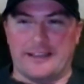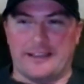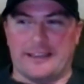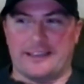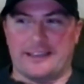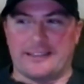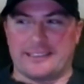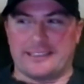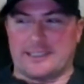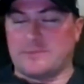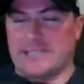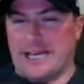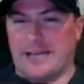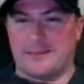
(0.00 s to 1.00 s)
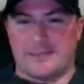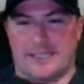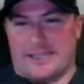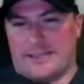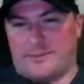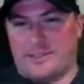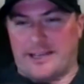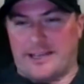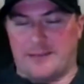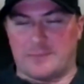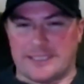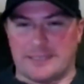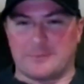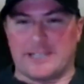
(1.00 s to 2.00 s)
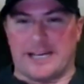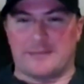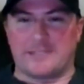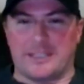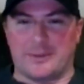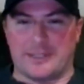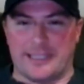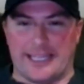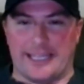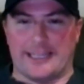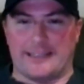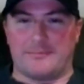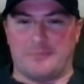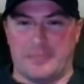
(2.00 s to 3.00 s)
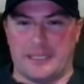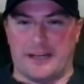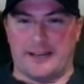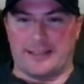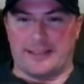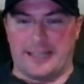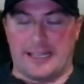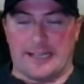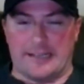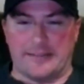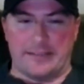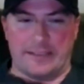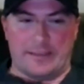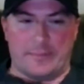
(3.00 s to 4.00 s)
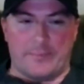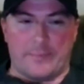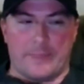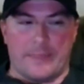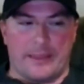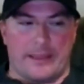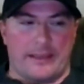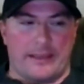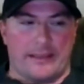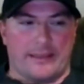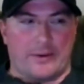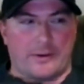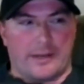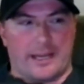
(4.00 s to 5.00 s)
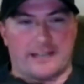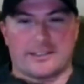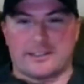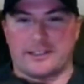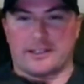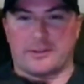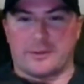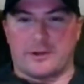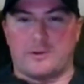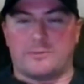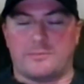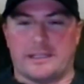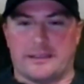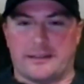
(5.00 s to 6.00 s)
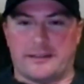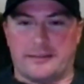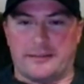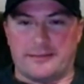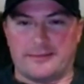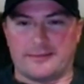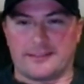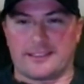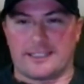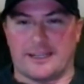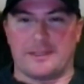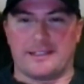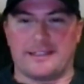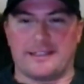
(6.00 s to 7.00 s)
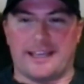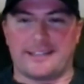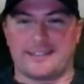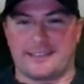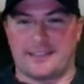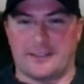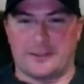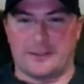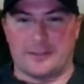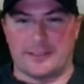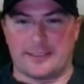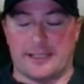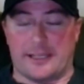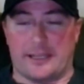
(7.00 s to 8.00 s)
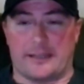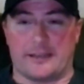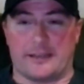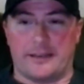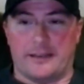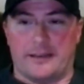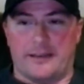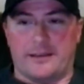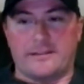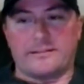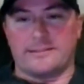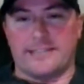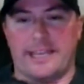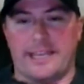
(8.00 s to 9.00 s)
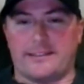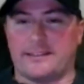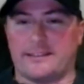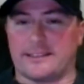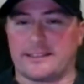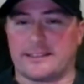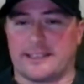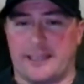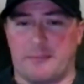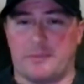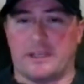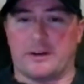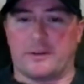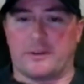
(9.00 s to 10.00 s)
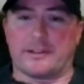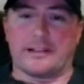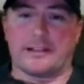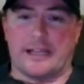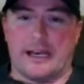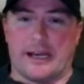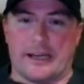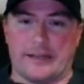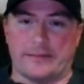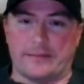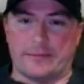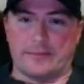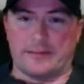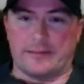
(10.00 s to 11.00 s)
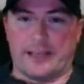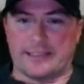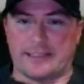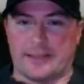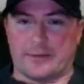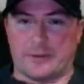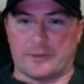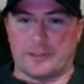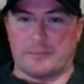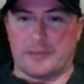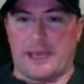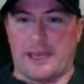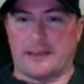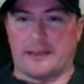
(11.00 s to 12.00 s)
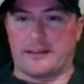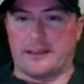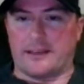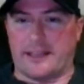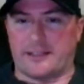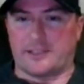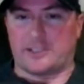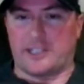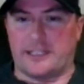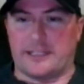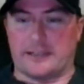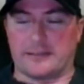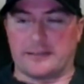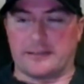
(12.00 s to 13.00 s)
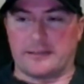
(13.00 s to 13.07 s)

And sometimes, not every time, but sometimes he would land beyond the line. And there were actually grown men coming to ACO and saying, Dayton is stepping over the line as he throws the bag, and that's cheating.